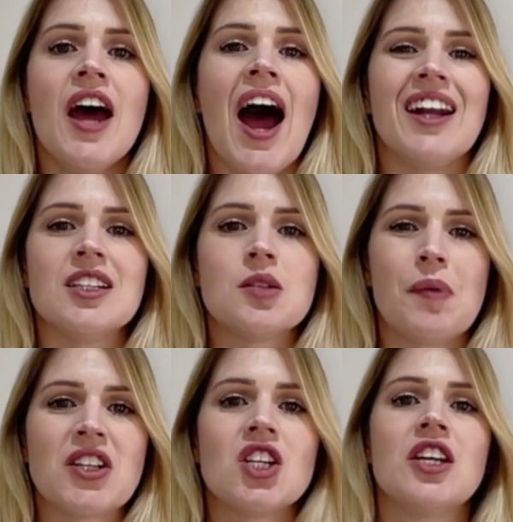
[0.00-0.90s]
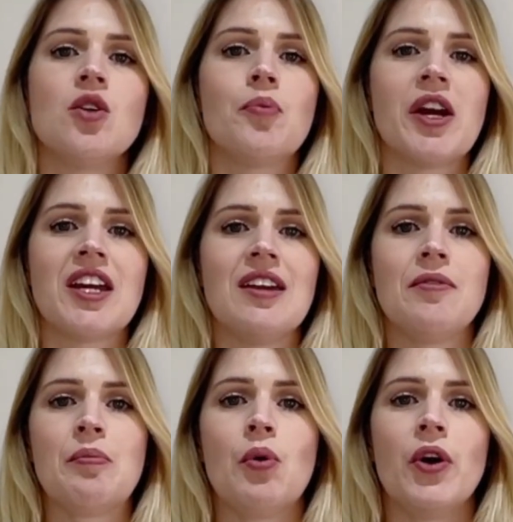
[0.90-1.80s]
and especially your
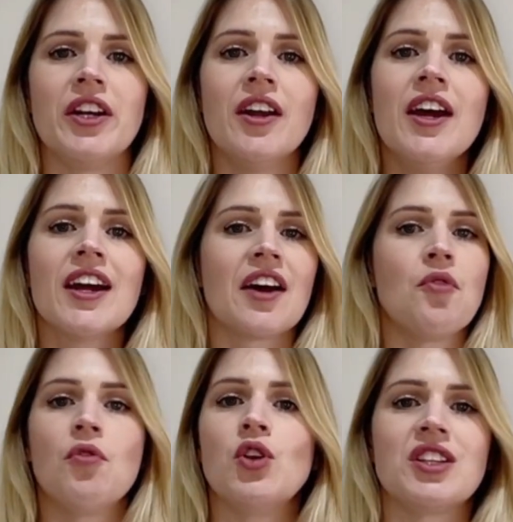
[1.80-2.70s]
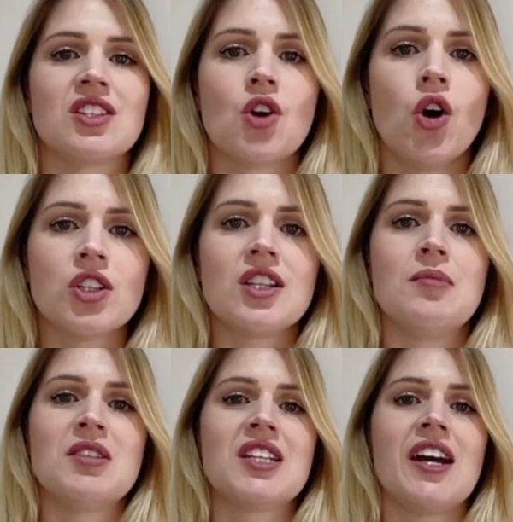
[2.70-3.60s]
break-even point, can avoid this costly
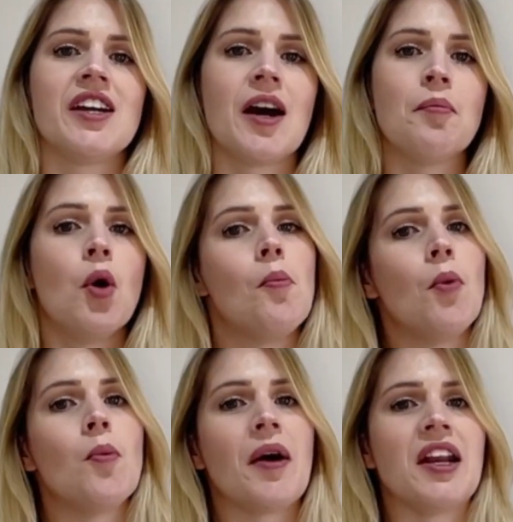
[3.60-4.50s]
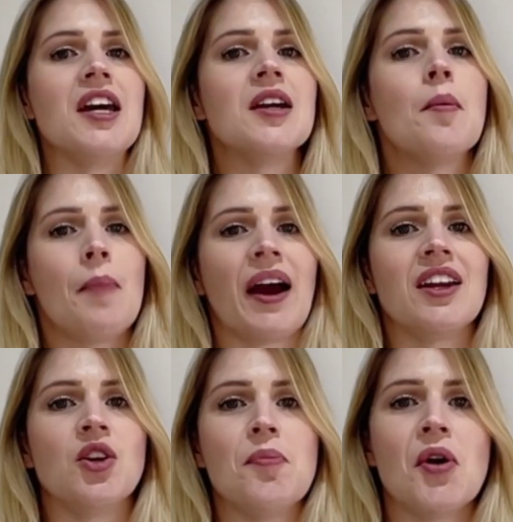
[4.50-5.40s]
mistake and put more money back in
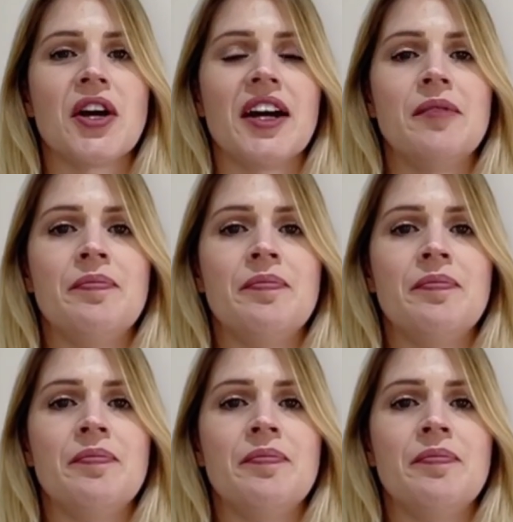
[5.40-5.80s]
your pocket.